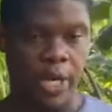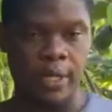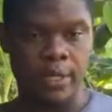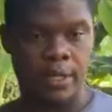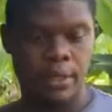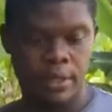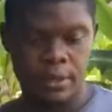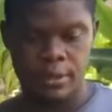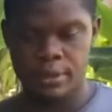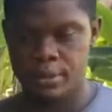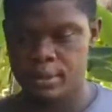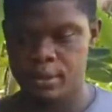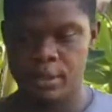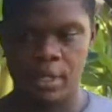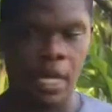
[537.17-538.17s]
pan
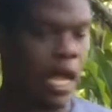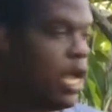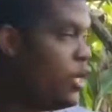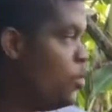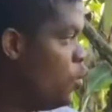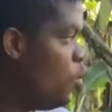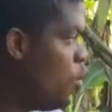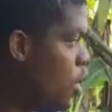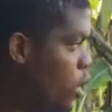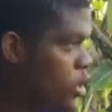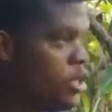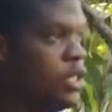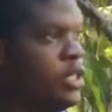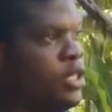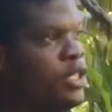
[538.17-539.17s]
and you
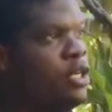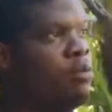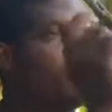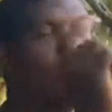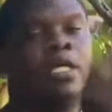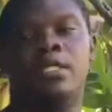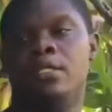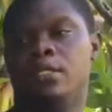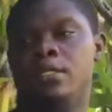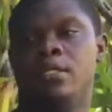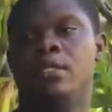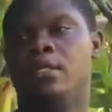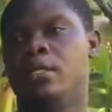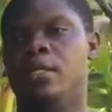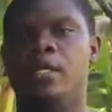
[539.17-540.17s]
water your plants.
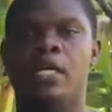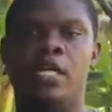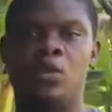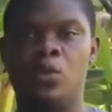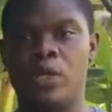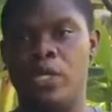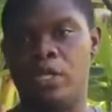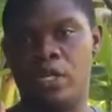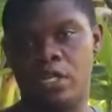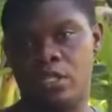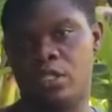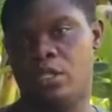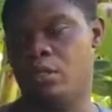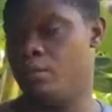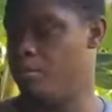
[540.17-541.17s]
It will
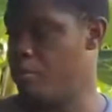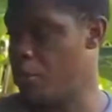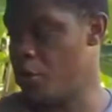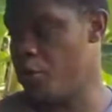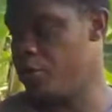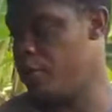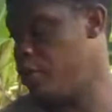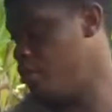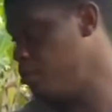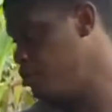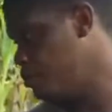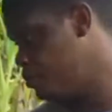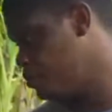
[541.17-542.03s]
not burn them.